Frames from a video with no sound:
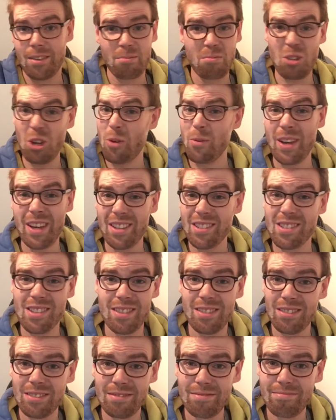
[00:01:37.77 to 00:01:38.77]

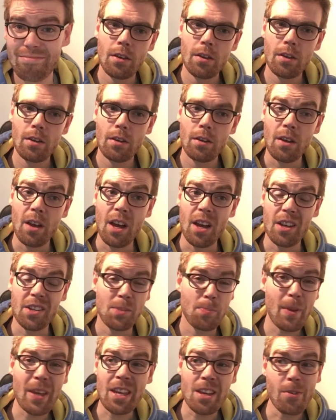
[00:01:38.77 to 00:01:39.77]
Comics.
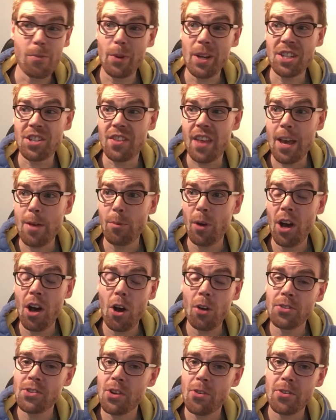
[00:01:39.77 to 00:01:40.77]
Speaking of which, they were
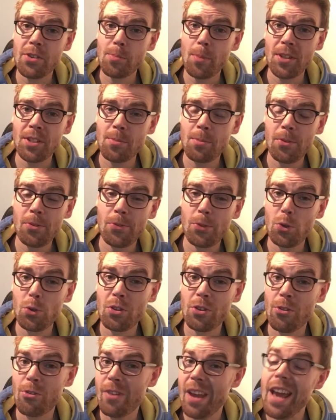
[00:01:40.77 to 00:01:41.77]
also responsible for
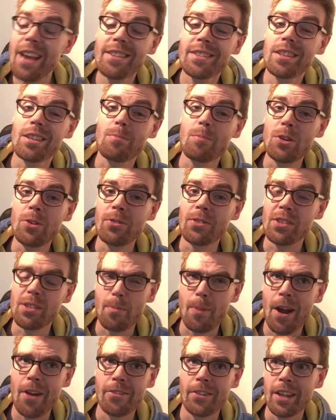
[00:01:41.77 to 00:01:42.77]
creating mutants,
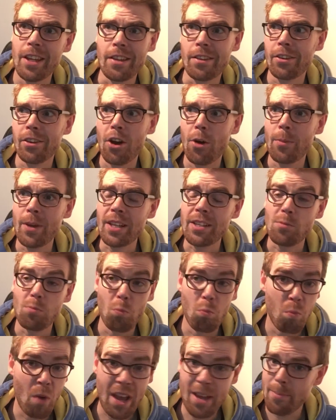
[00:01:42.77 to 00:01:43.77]
apparently, in the comics
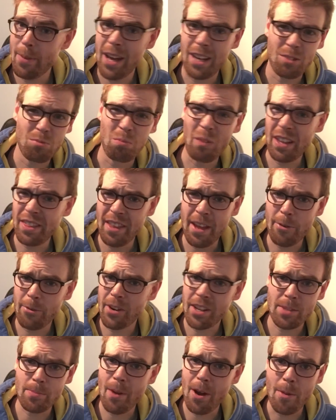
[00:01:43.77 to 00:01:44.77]
way back when they
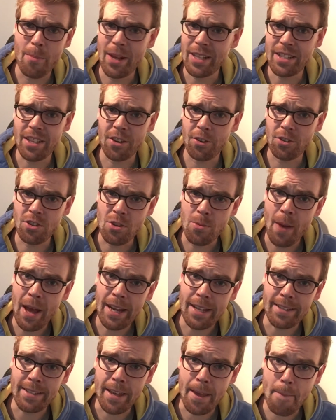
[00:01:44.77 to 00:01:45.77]
were experimenting on
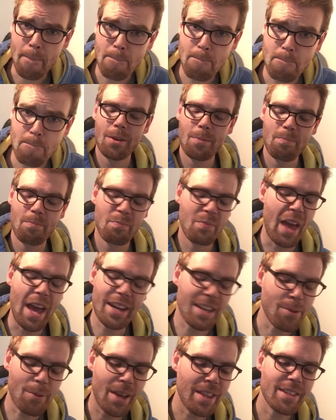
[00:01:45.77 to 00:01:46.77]
humanity.
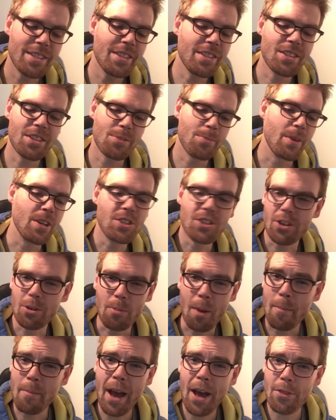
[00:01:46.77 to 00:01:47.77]
Anyway, this is just me shooting
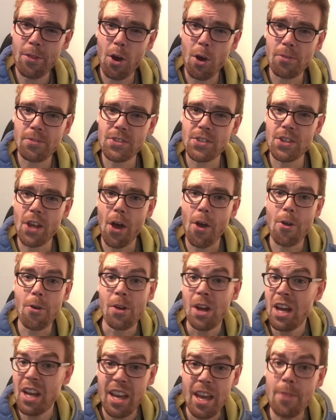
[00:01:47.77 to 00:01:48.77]
my mouth off, so
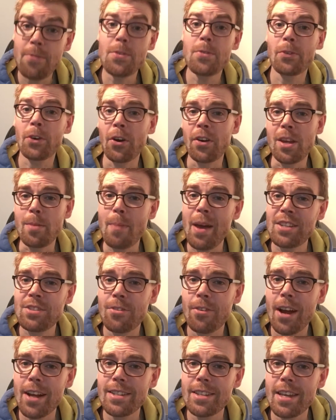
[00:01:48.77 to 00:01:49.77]
if you've got any
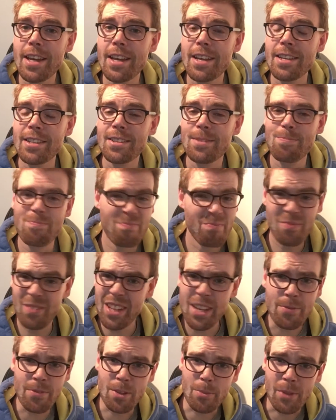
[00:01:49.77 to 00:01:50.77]
better ideas,
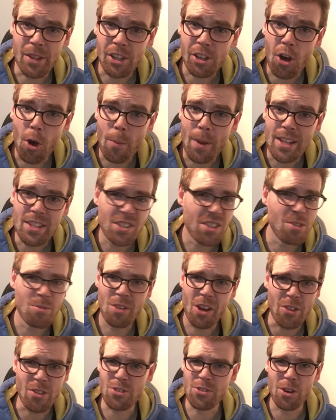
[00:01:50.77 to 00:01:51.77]
leave them in the comments. You
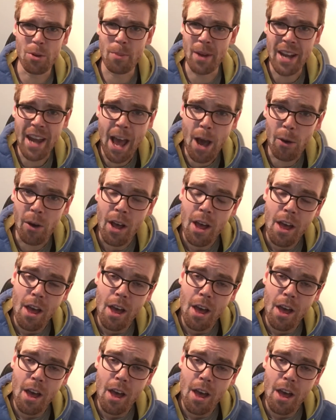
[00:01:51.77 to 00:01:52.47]
know the drill by now.